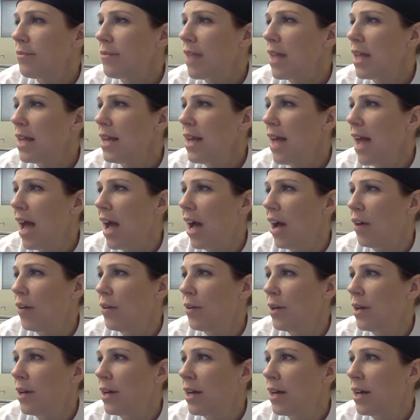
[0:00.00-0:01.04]

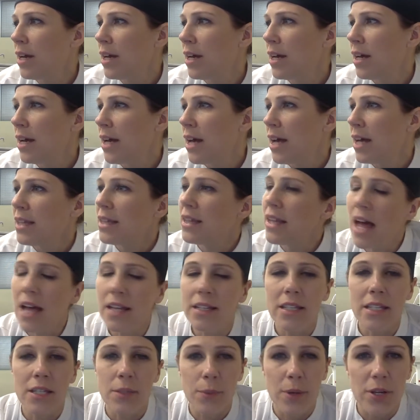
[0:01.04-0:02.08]
Now,
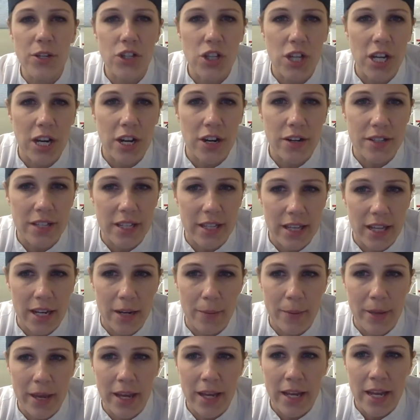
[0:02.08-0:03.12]
let's switch gears a little
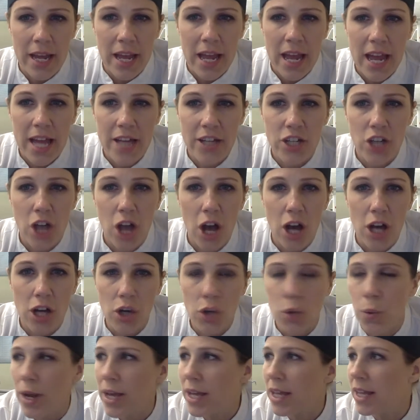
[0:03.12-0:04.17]
bit and
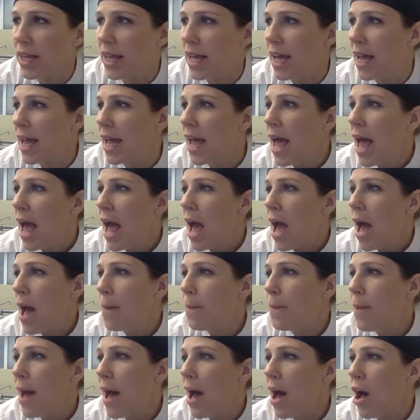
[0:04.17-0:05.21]
talk quickly
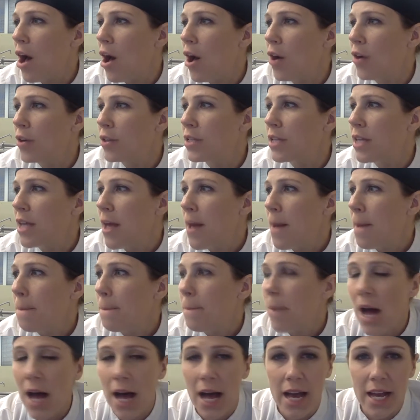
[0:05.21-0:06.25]
about
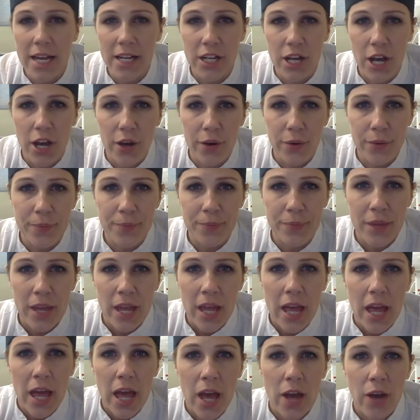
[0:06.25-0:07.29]
pie dough.
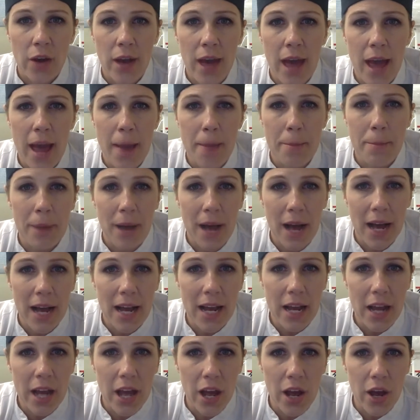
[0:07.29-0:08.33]
Okay,
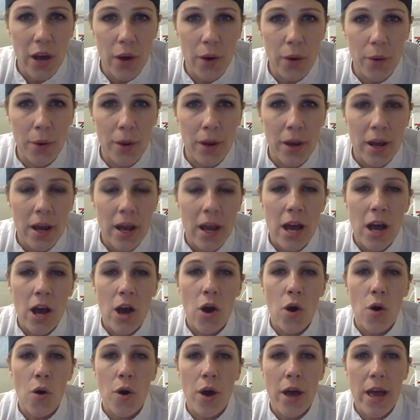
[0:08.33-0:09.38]
pie dough
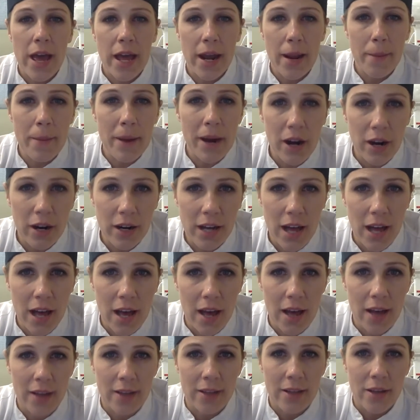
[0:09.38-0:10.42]
in
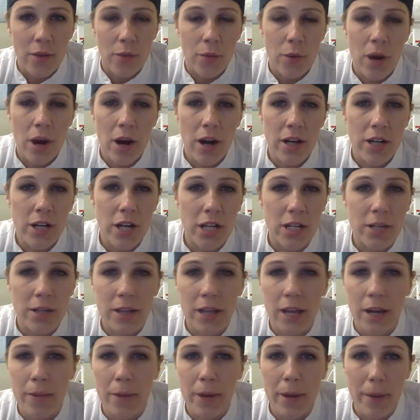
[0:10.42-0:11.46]
America, we already talked a
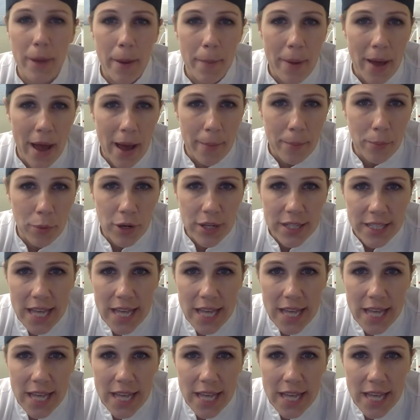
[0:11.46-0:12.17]
little bit about pâte brisée